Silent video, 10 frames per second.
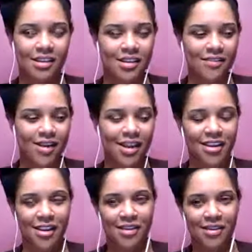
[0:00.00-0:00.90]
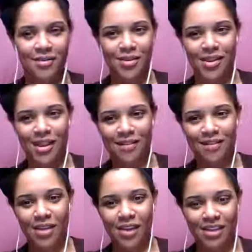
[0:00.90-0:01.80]
you find like when you have
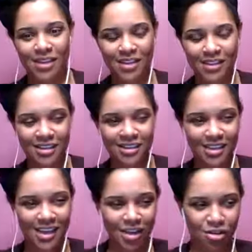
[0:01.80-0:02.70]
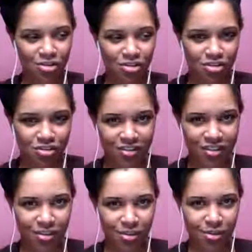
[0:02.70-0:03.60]
that energy to just
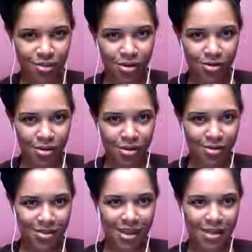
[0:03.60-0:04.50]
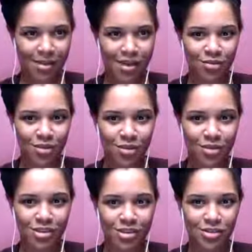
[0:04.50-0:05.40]
go go go like you might as well go
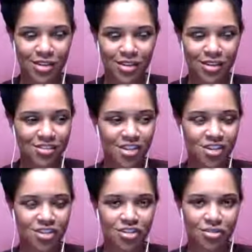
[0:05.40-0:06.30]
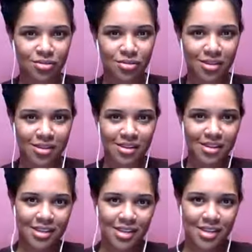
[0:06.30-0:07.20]
and do the things you need to do and
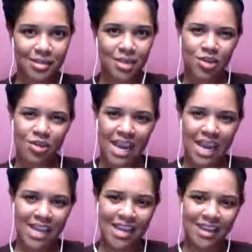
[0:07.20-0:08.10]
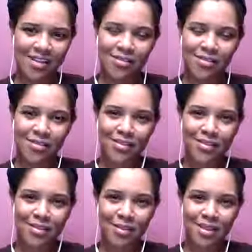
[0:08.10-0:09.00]
be creative
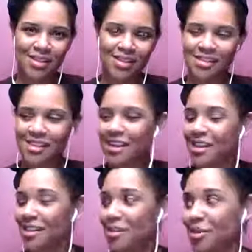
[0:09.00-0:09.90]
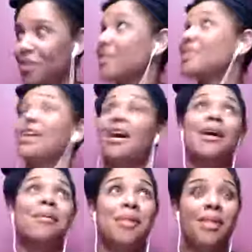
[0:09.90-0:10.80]
i mean this is kind of like the perfect
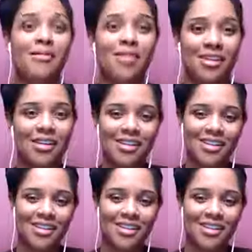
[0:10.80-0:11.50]
time 11